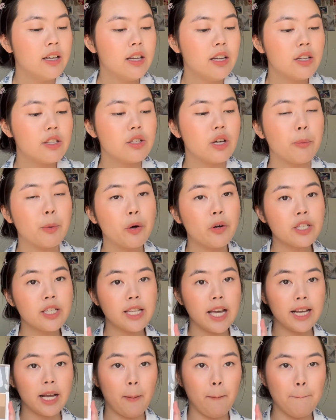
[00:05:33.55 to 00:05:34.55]
So I'm going to
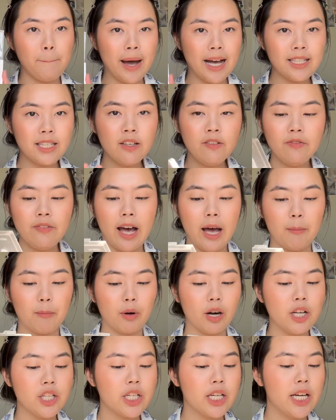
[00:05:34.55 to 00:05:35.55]
take a massive fan
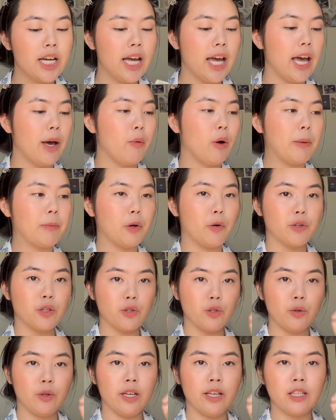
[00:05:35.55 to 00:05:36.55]
brush, and what I'm going to
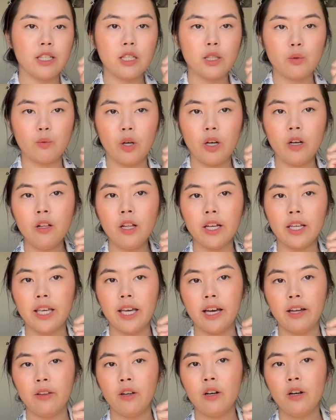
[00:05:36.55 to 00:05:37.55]
do is swirl
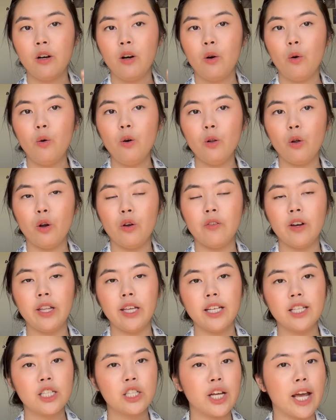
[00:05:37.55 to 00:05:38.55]
again all over
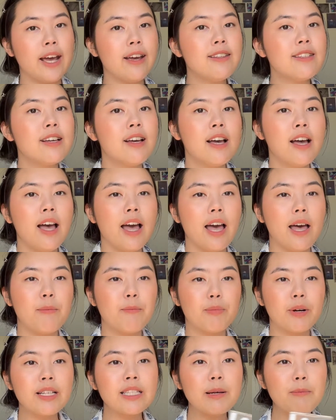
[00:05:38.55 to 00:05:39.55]
these shades and
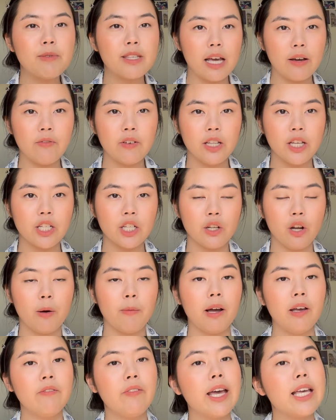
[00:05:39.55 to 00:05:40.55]
bring some definition on
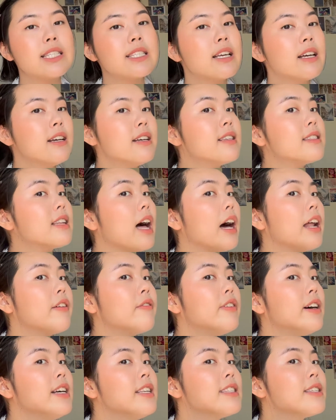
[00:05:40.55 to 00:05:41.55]
my face. Starting
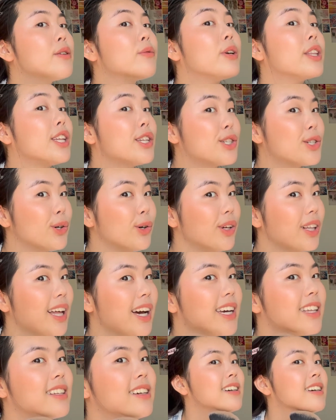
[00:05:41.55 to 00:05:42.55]
first with the
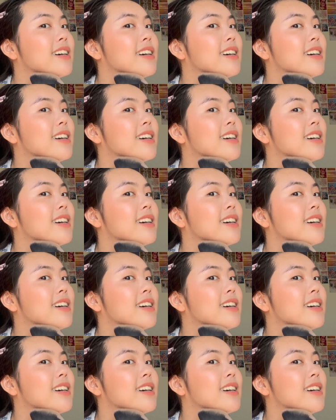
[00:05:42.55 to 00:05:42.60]
jawline.